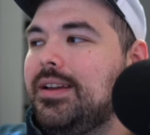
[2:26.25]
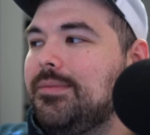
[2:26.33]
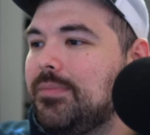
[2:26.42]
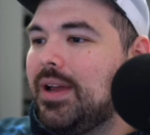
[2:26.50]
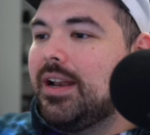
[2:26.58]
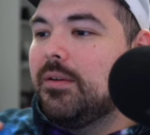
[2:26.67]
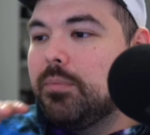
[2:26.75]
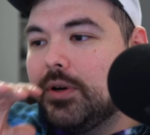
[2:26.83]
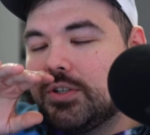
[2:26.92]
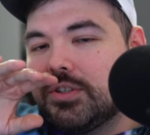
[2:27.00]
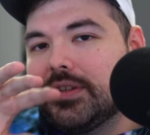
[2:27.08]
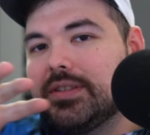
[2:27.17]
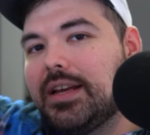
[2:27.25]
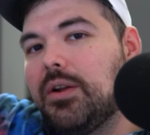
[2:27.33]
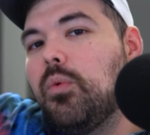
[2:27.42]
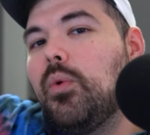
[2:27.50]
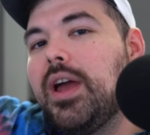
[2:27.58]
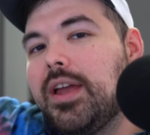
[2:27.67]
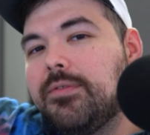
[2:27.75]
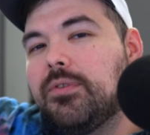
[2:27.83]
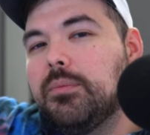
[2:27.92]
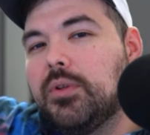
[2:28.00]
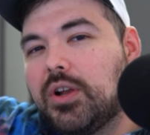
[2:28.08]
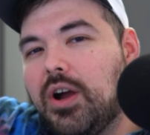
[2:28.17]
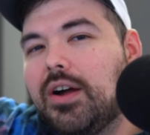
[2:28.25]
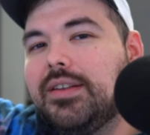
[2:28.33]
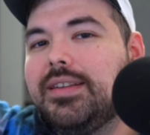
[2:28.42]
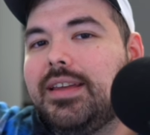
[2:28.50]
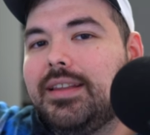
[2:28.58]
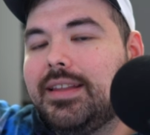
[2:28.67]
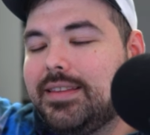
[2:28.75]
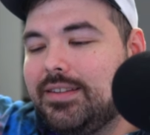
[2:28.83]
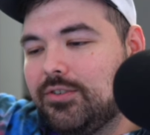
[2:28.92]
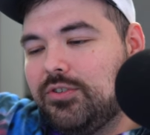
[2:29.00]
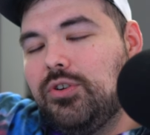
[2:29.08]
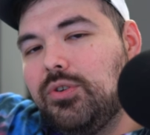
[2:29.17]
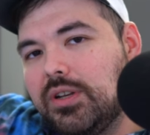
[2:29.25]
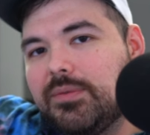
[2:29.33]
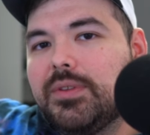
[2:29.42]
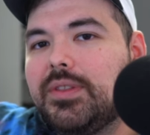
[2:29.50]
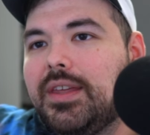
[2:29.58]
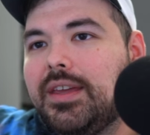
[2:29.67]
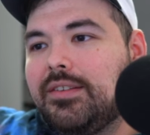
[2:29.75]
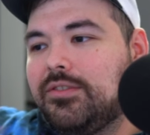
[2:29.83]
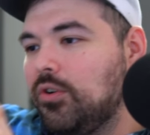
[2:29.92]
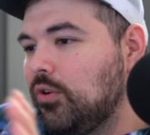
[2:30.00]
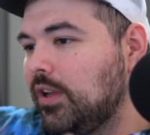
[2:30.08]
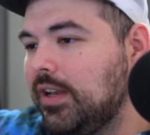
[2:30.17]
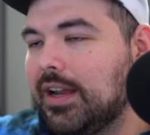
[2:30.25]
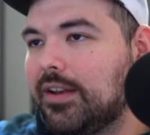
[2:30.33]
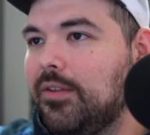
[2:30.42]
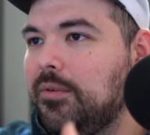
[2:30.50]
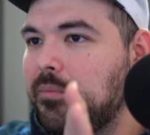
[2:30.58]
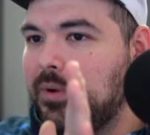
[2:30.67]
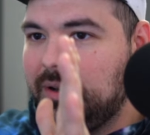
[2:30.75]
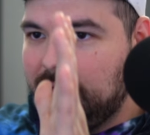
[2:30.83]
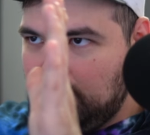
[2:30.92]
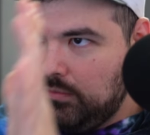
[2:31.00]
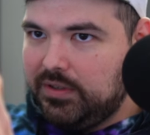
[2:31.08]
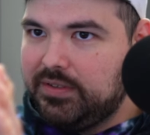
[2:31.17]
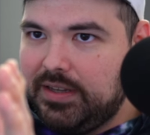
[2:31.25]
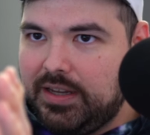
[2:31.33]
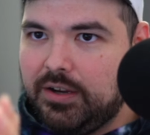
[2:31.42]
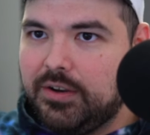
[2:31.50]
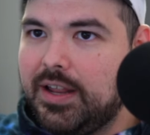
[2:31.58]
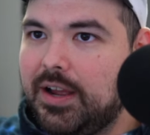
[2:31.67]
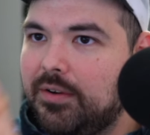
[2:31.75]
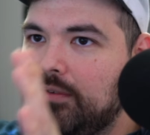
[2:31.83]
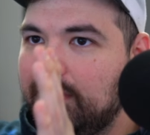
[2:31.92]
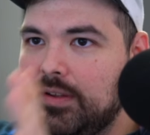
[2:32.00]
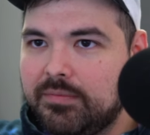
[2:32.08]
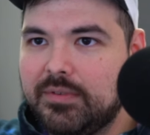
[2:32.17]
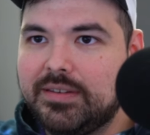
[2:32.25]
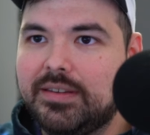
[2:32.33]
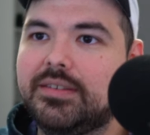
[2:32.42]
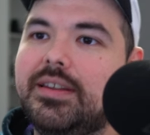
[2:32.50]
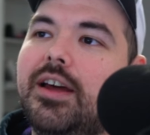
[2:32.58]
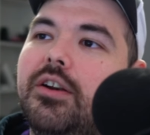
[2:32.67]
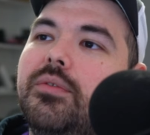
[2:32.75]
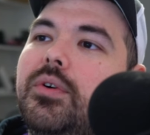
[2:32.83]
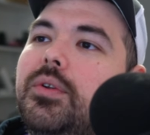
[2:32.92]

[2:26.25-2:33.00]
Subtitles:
kind of push the site away from their content. Like, these are two different things, don't connect them, but we see here now, this is ScatterVolt.